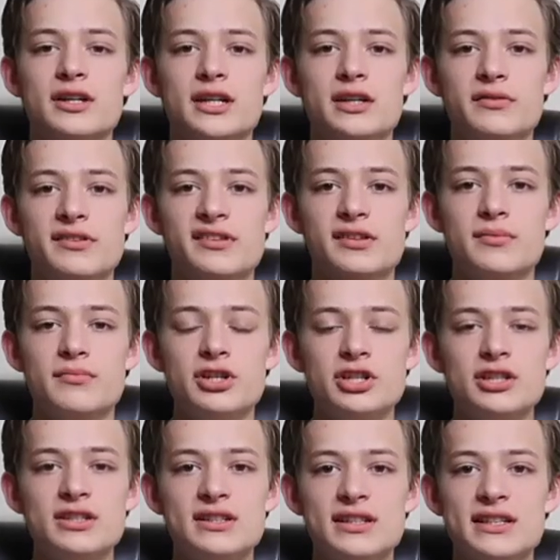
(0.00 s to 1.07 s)
It was
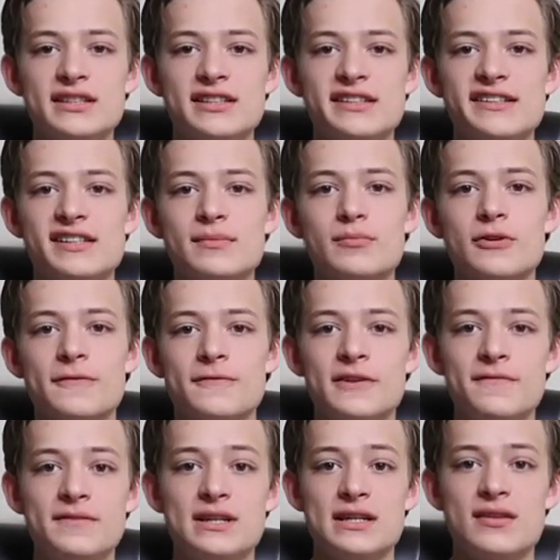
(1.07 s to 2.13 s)
commissioned in December
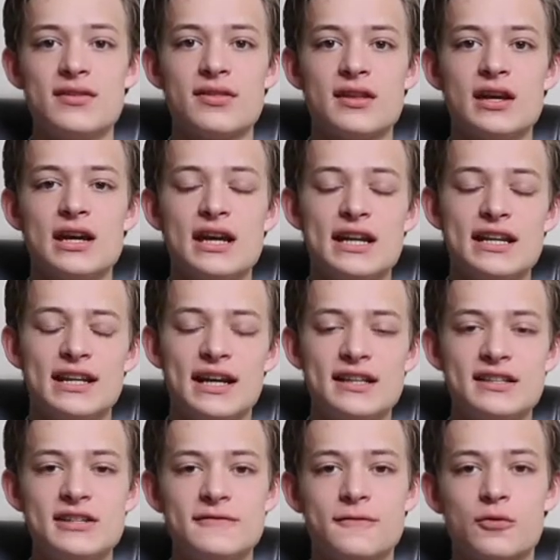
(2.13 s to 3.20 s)
15th,
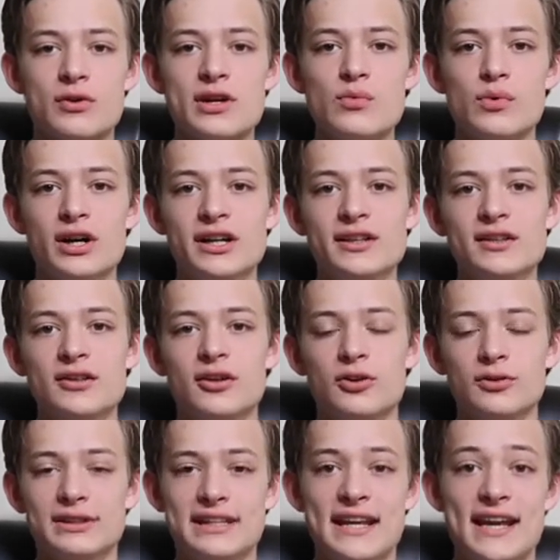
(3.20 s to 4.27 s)
1941,
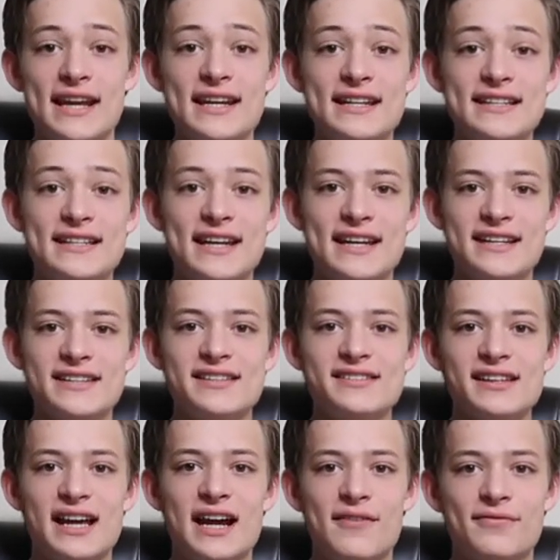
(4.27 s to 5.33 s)
only 8
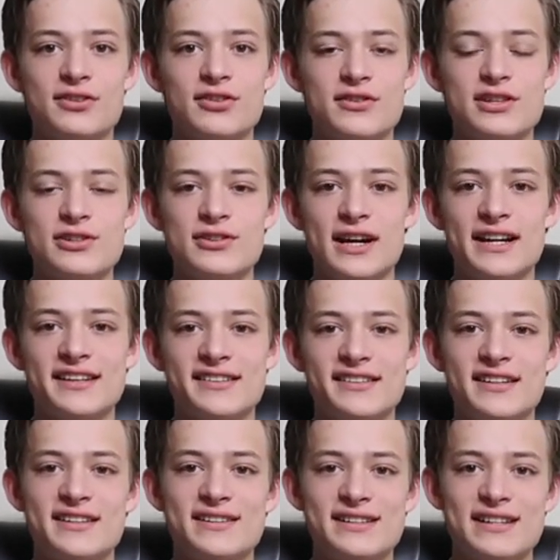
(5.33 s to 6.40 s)
days after the United
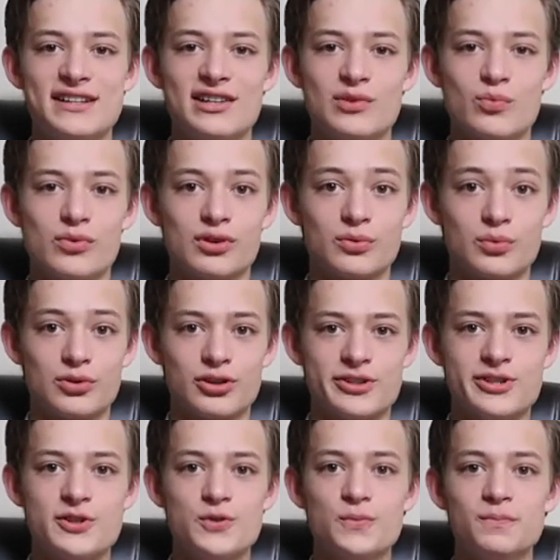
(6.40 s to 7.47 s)
States entered World War
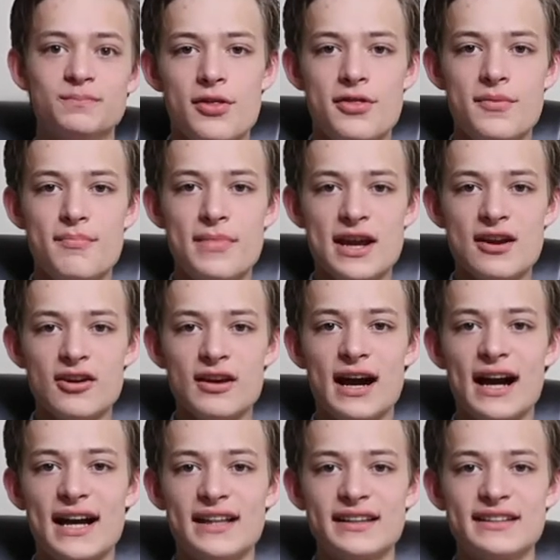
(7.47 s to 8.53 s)
II. The Mare
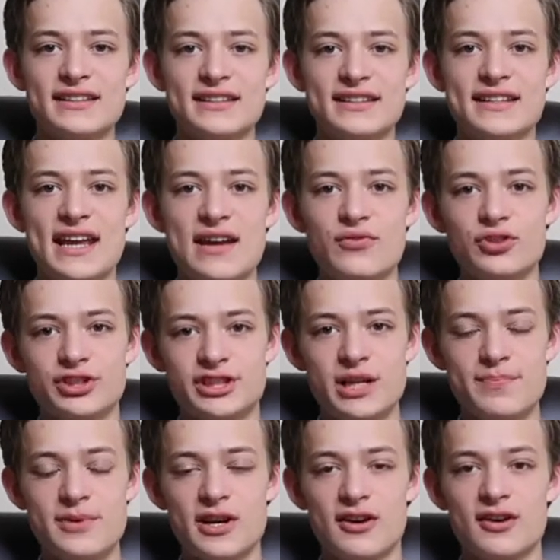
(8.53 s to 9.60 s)
Island Naval
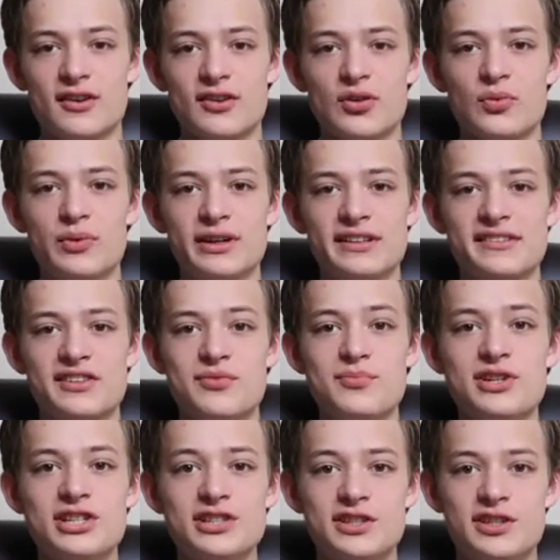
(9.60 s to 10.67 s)
Shipyard was
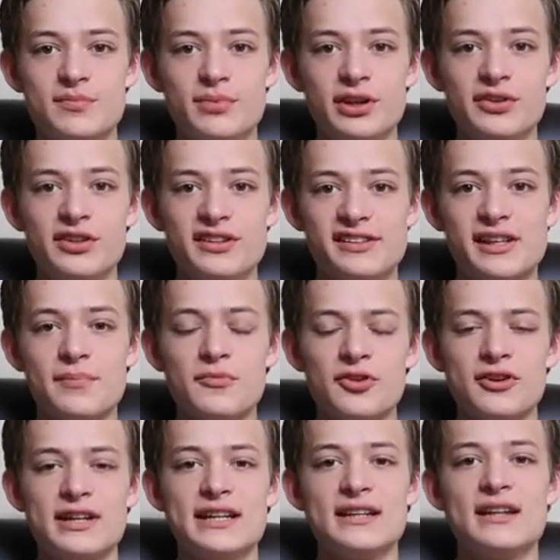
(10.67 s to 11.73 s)
commissioned to build the
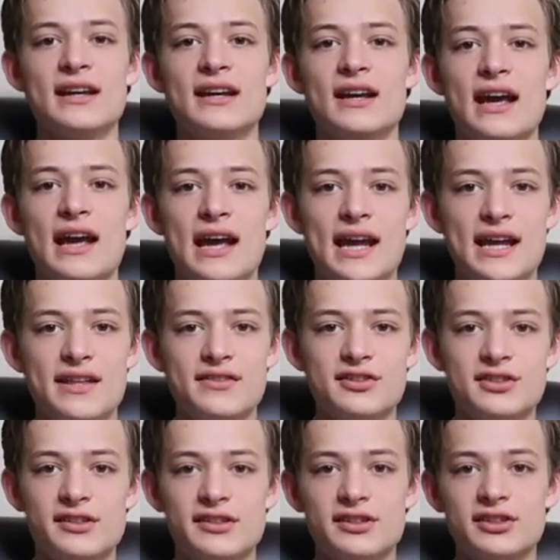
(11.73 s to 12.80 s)
submarine, and
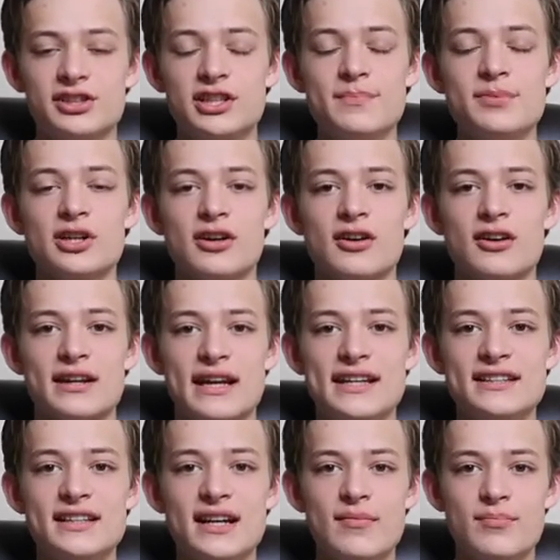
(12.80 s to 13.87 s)
the shipyard
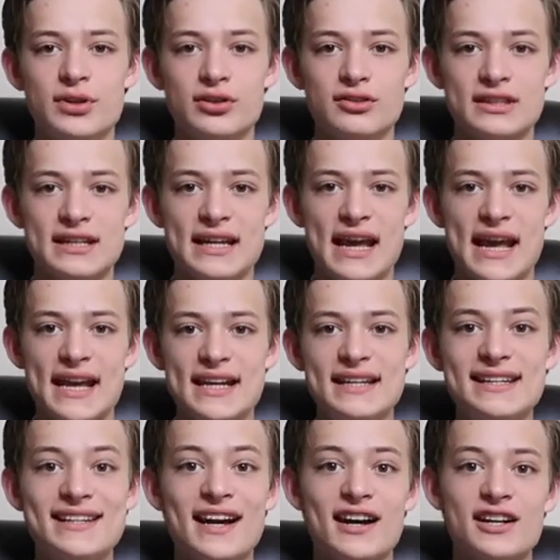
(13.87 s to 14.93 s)
ended up building
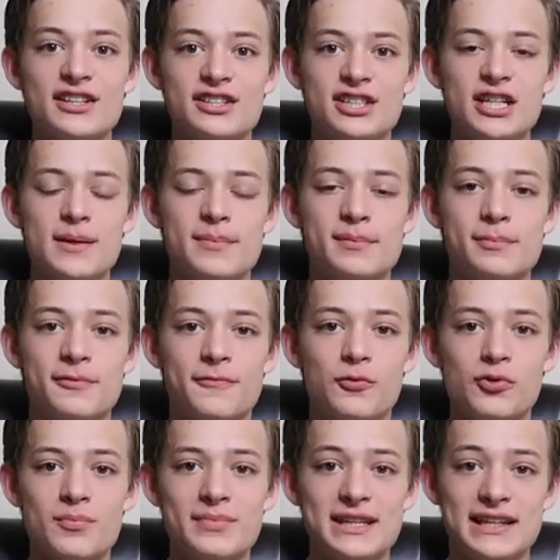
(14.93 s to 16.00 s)
89 ships
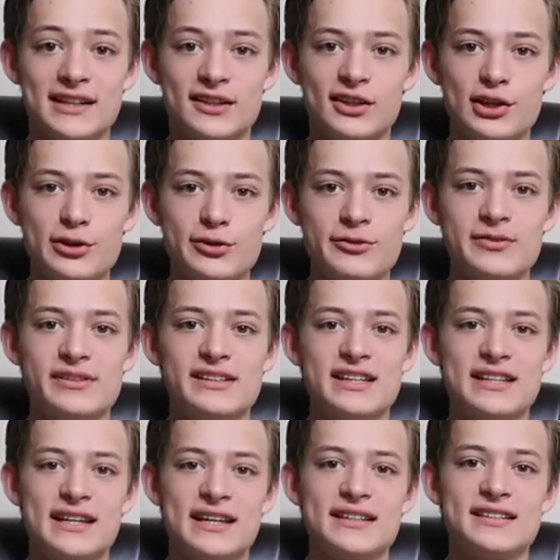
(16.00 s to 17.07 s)
before being closed
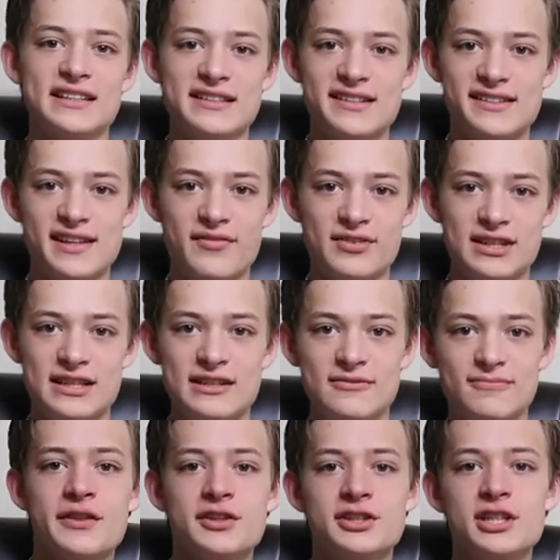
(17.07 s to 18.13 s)
in 1970.
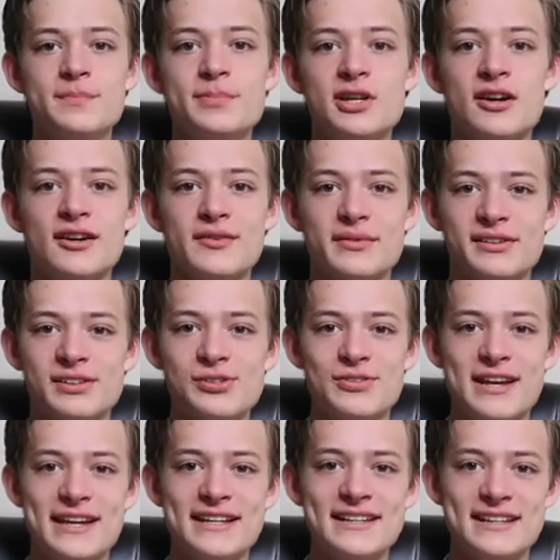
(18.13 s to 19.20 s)
The shipyard was
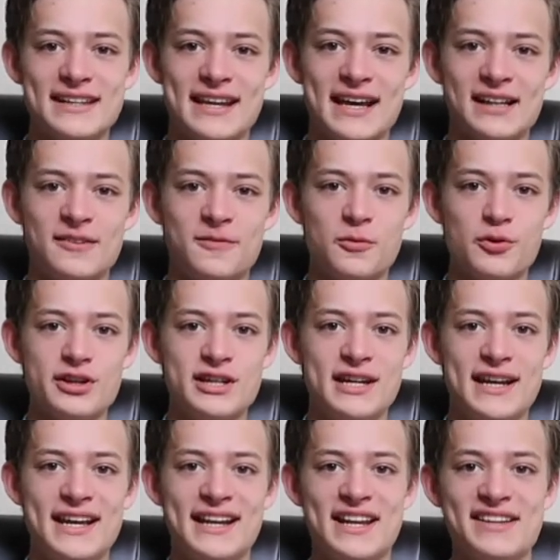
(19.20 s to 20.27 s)
located in California
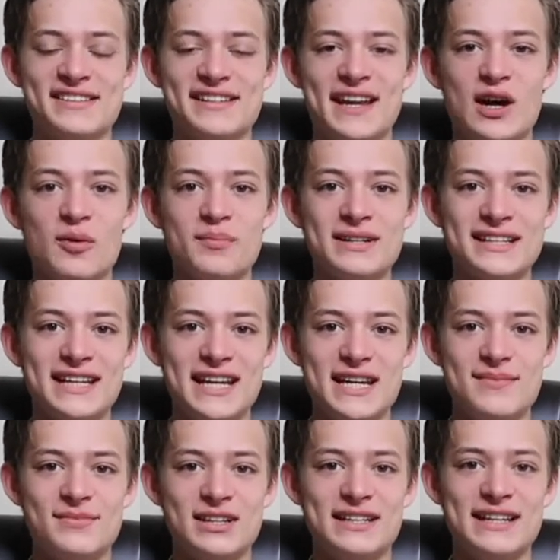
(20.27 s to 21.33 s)
and has now been
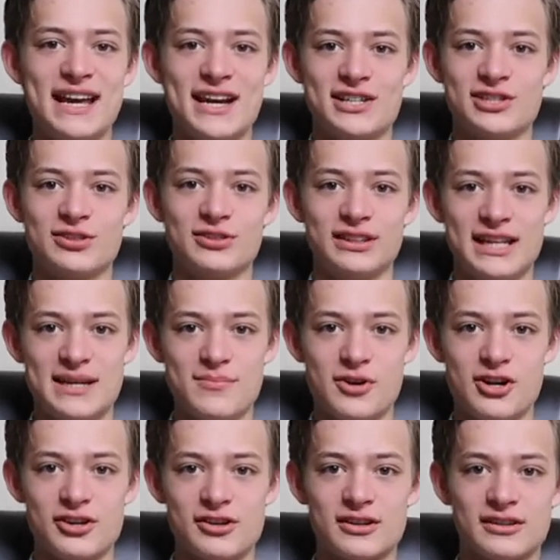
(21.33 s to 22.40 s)
named a national
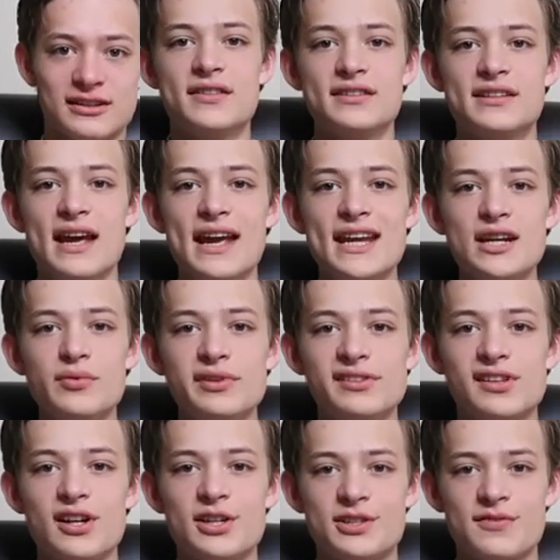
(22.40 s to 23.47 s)
landmark. The Tang was
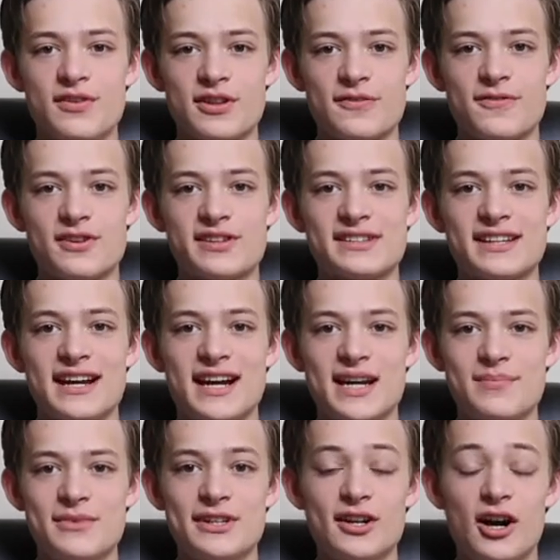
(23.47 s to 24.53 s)
launched for the first
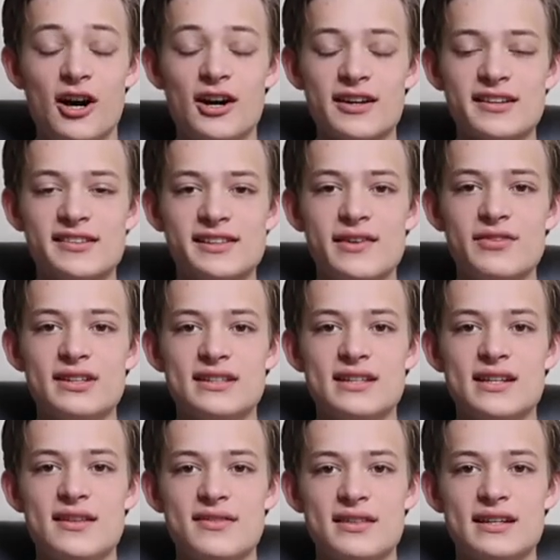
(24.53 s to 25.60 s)
time in August
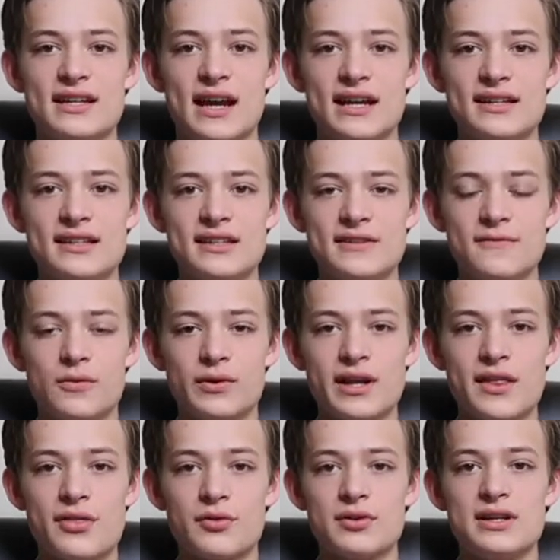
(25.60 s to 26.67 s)
17,
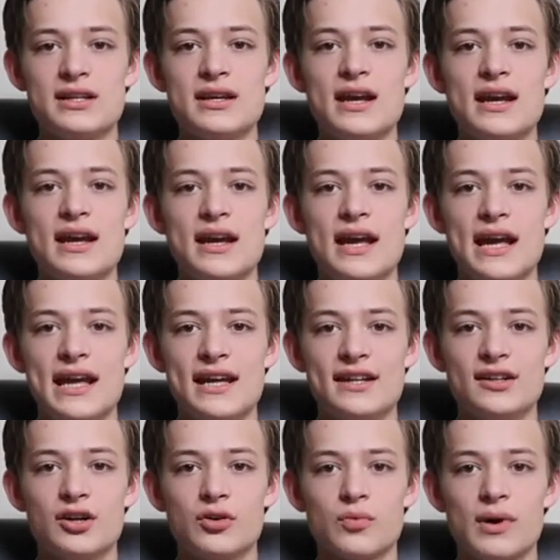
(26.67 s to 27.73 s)
1943,
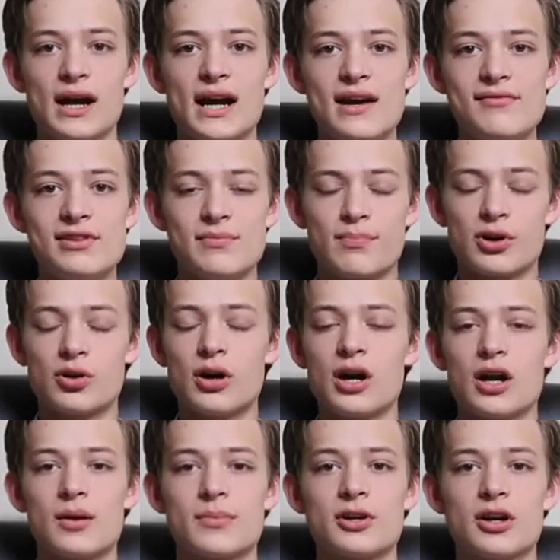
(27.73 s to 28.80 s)
and arrived in Pearl
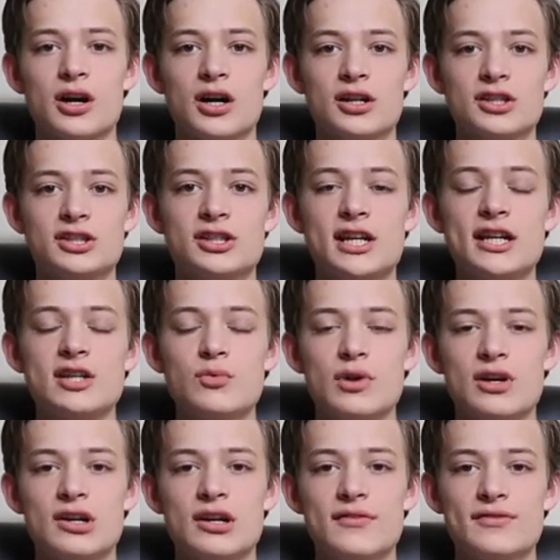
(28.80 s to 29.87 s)
Harbor on
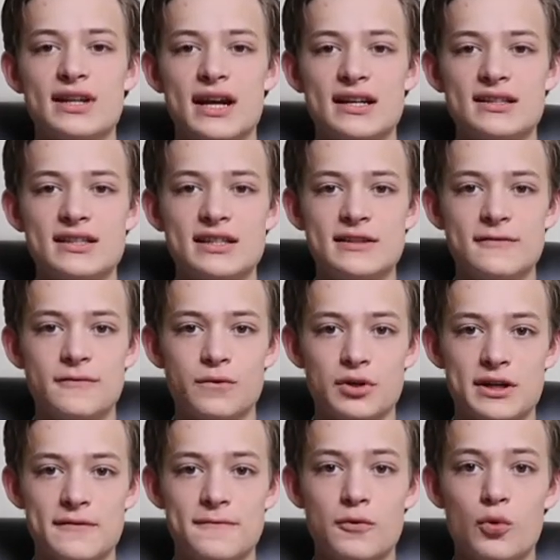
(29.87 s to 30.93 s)
January of
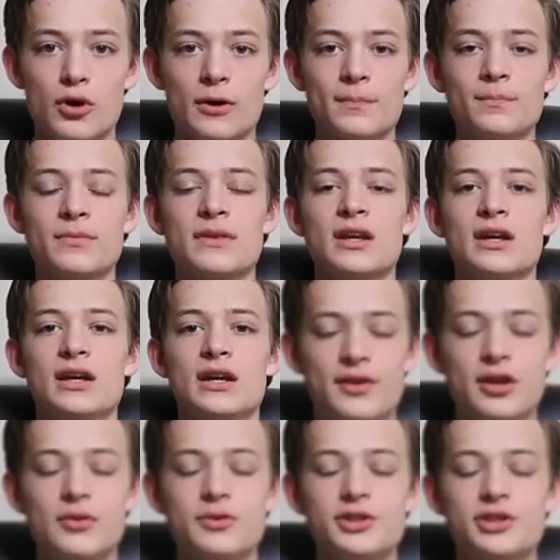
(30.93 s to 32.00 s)
1944.
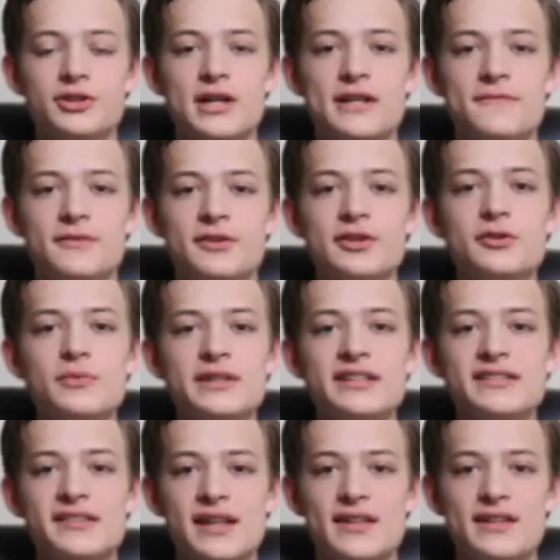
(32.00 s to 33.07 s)
There it was trained for 2
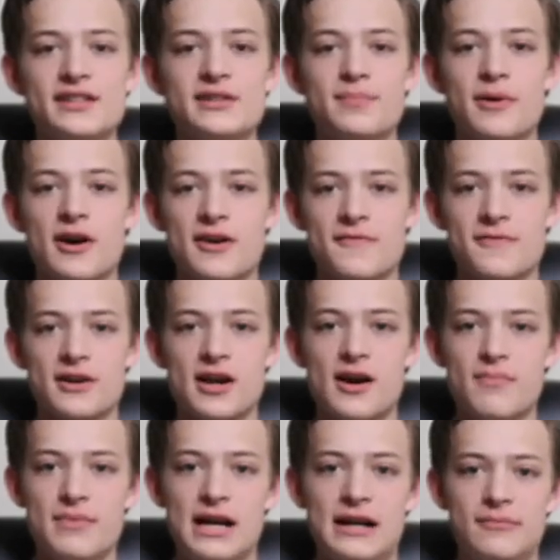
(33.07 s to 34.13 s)
weeks and then departed for
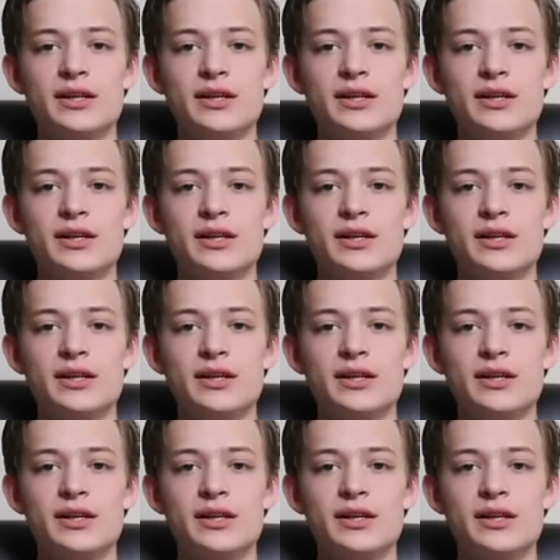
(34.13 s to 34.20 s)
combat.